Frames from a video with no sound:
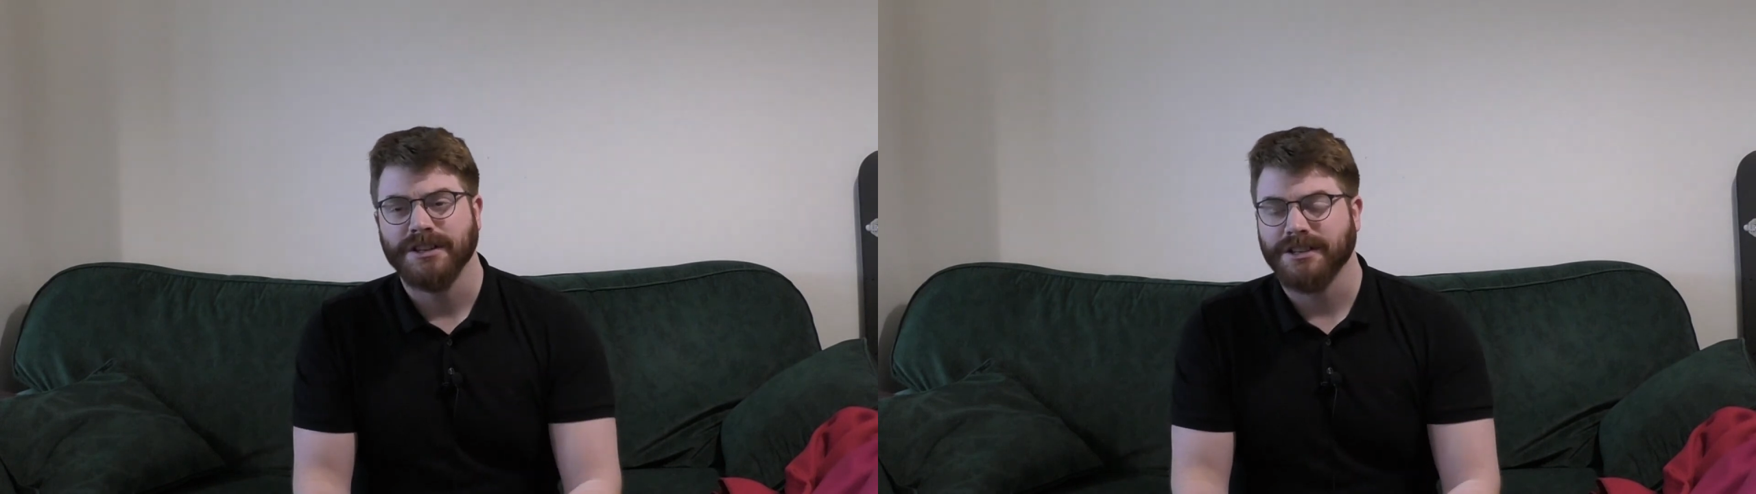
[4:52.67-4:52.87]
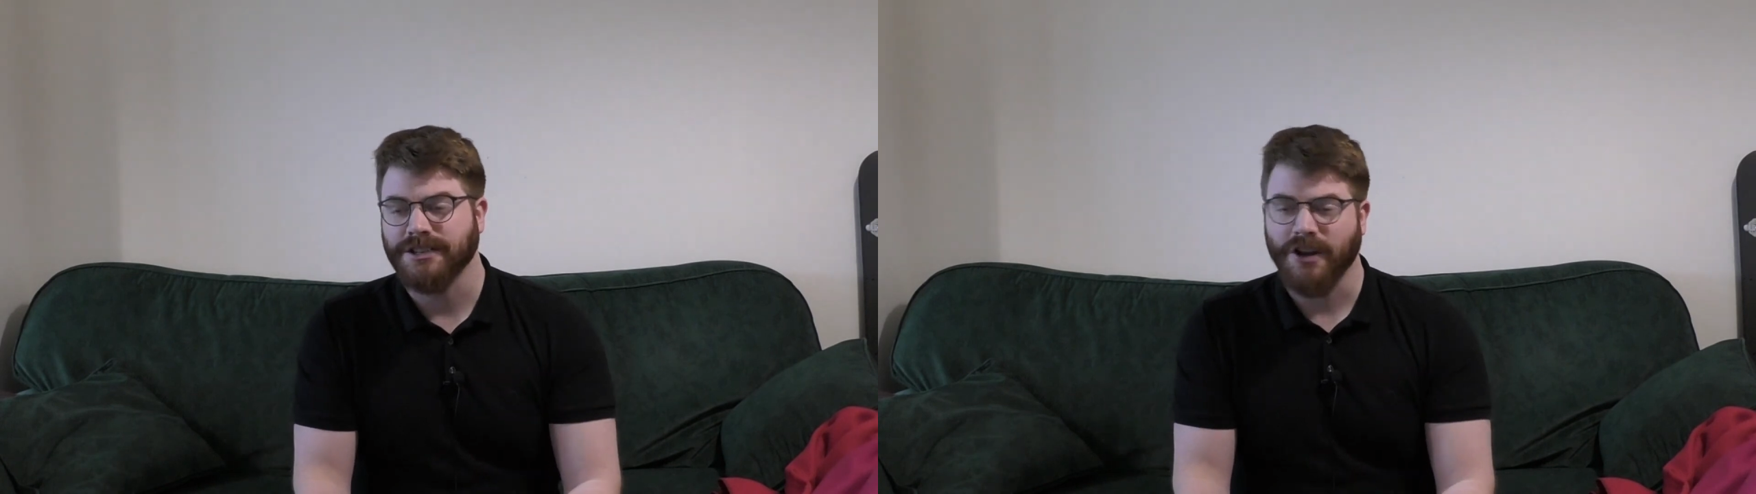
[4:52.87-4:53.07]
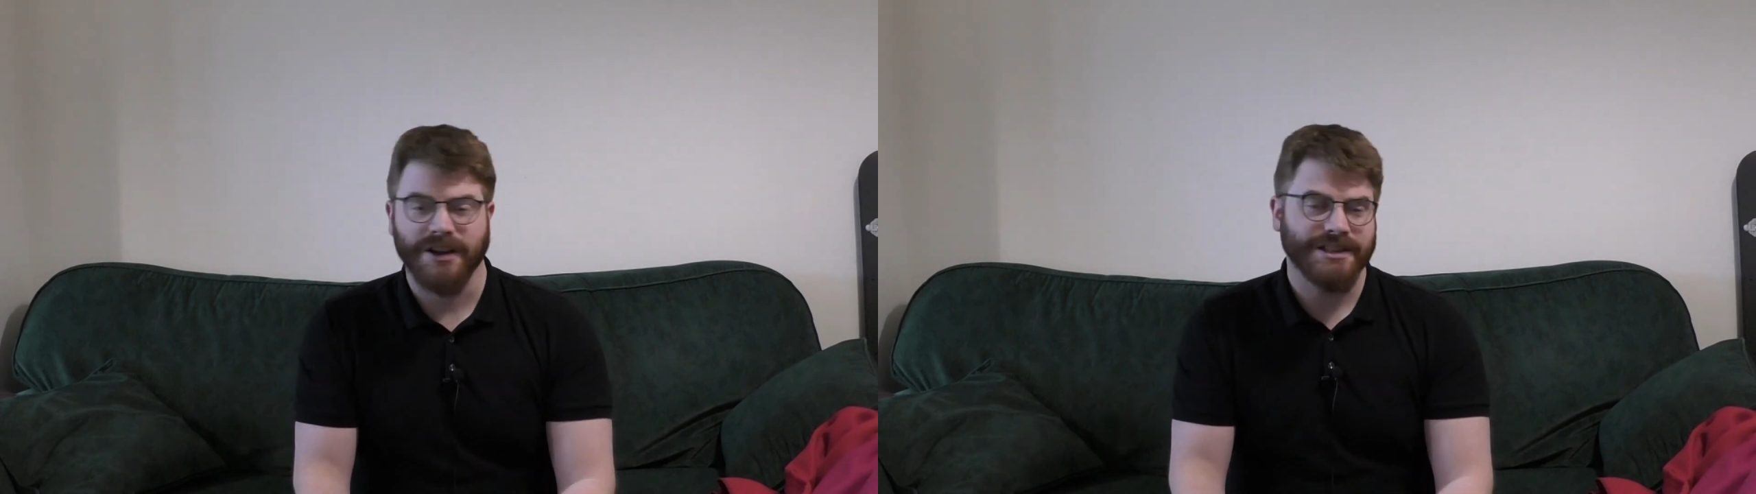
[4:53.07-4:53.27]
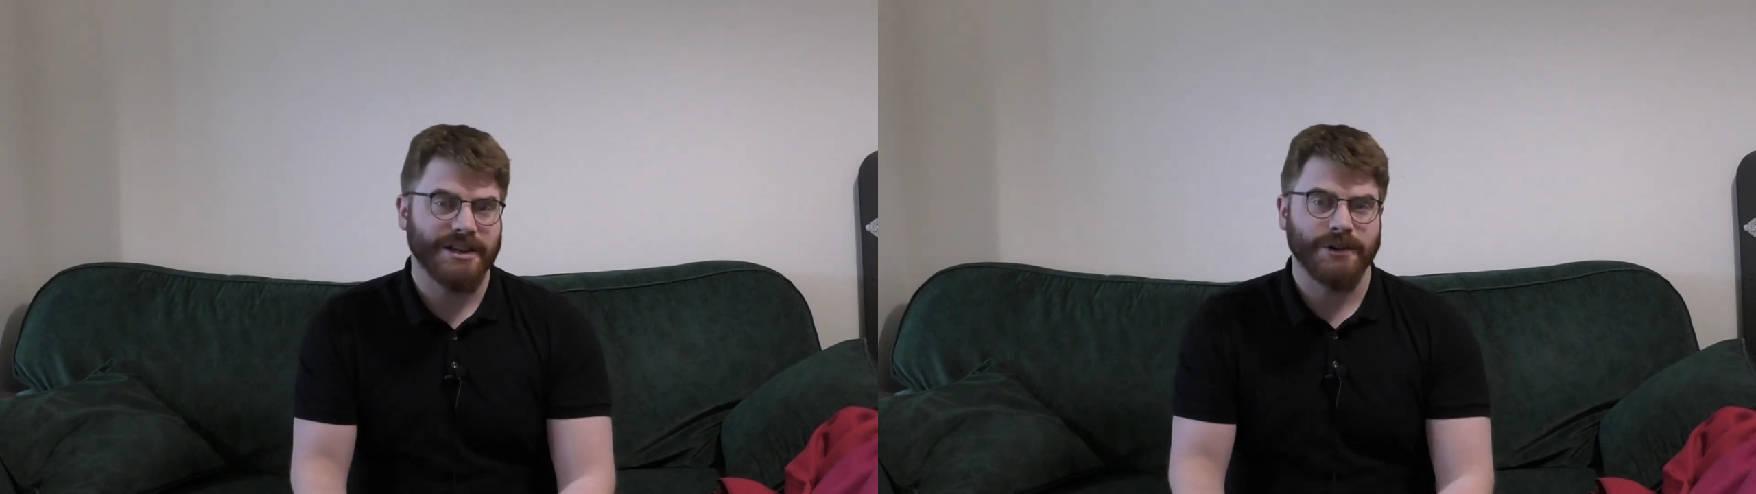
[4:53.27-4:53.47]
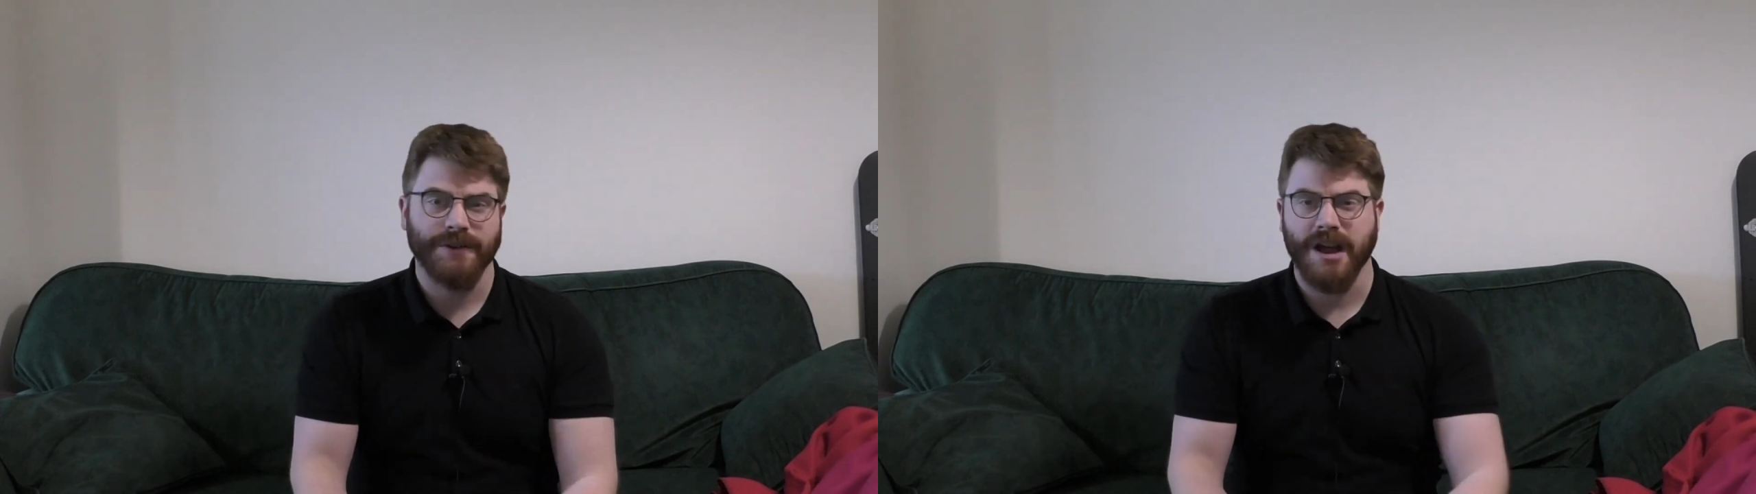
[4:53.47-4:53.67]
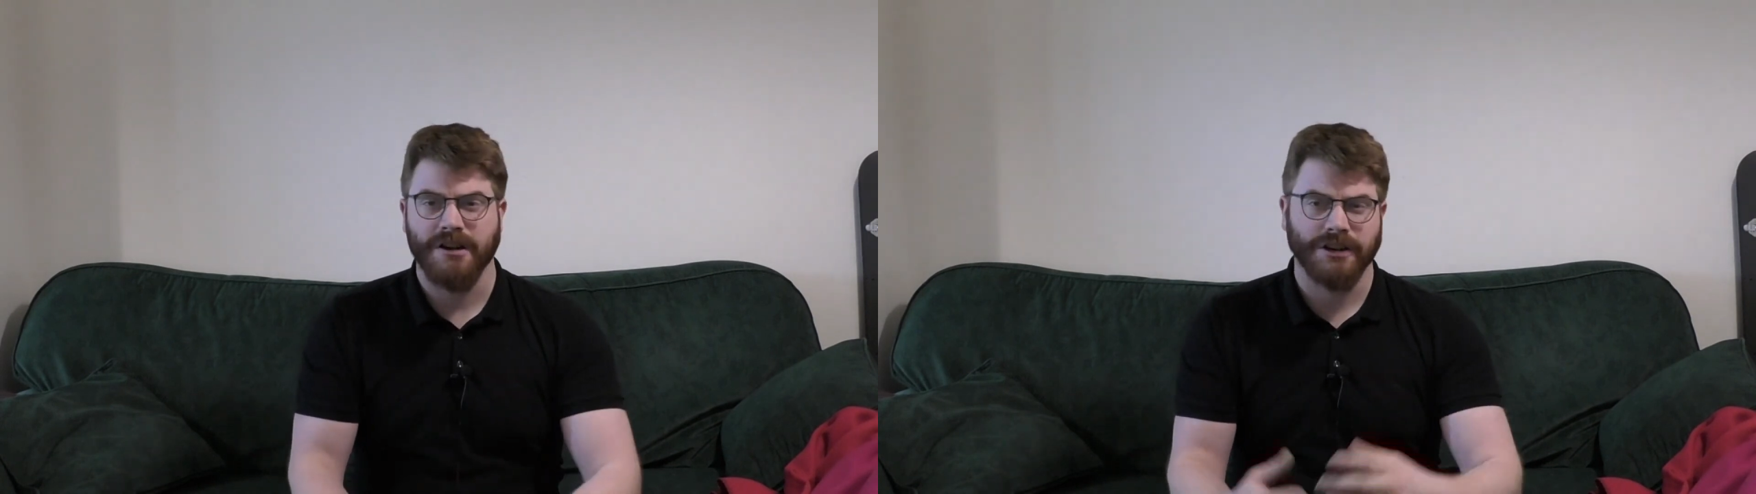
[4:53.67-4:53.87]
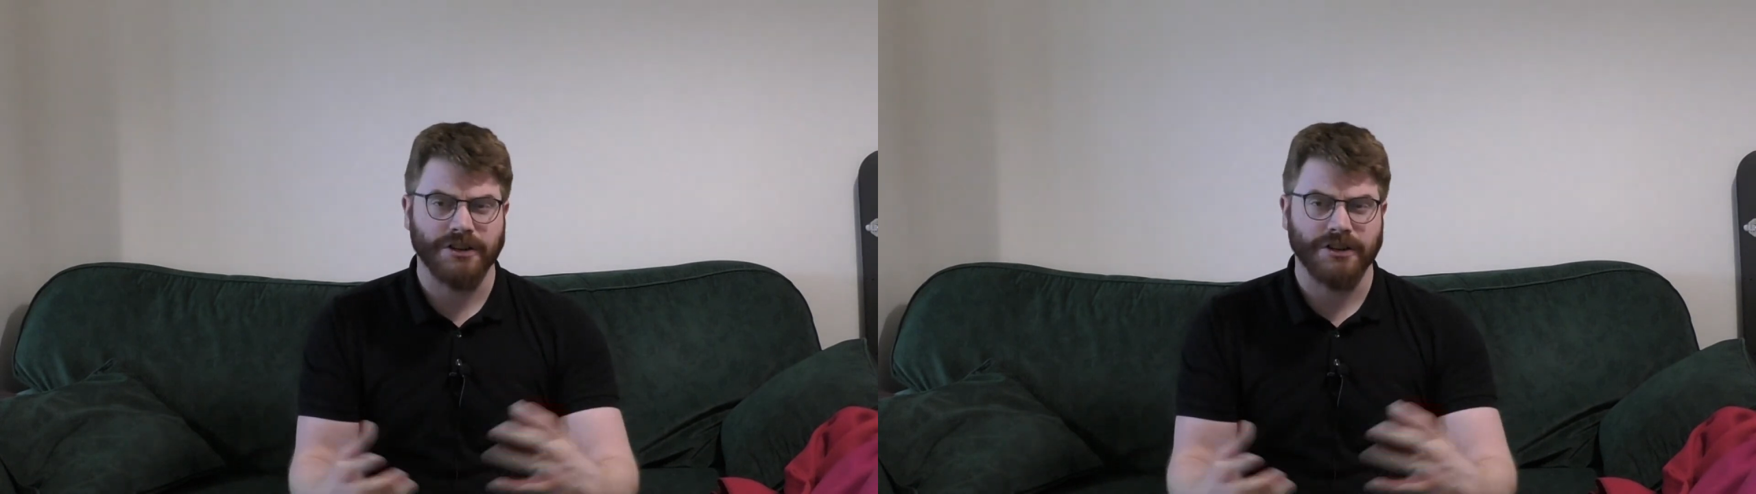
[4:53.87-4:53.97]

this idea of area